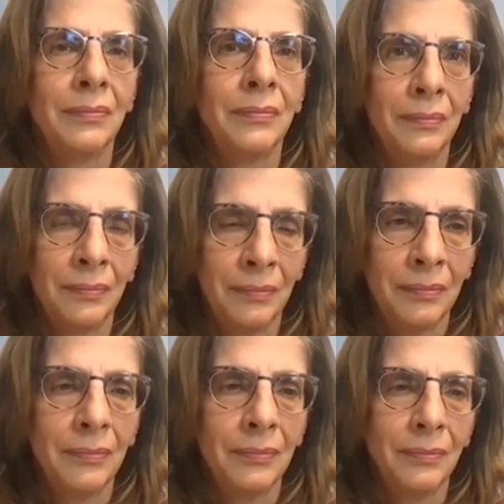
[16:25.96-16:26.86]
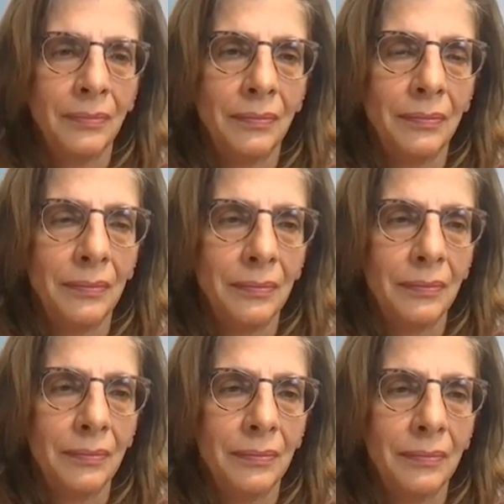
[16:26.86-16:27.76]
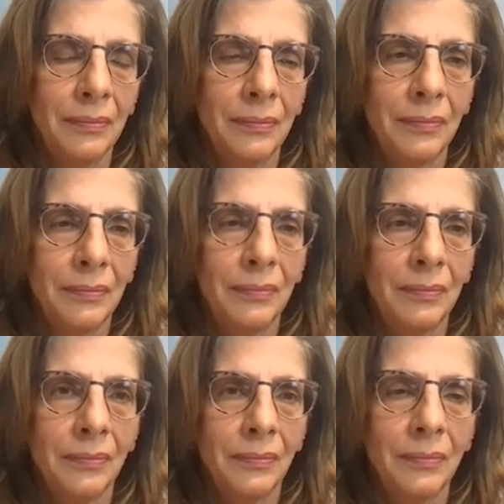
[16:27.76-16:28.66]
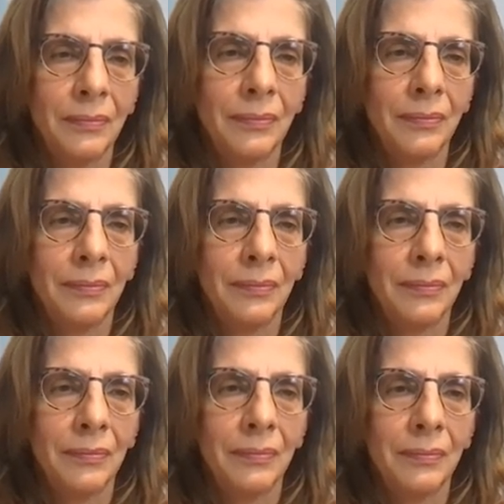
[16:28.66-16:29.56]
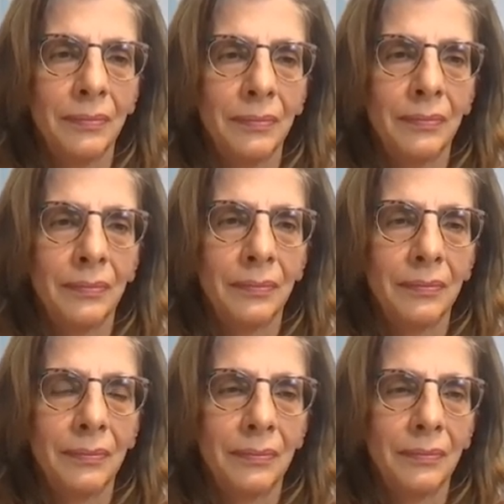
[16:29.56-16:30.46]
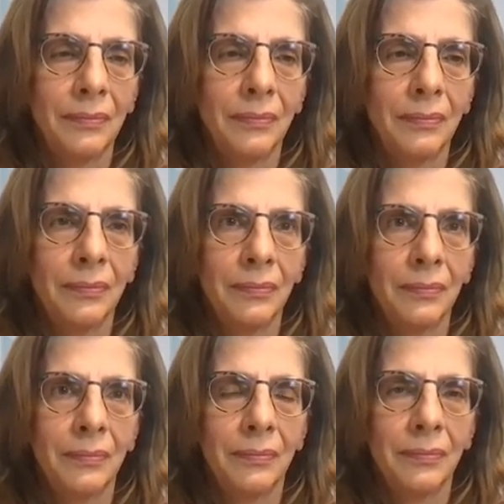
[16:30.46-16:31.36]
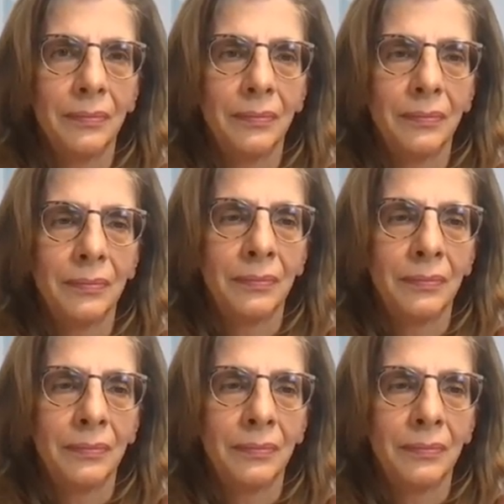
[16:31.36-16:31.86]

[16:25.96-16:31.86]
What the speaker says: [no speech]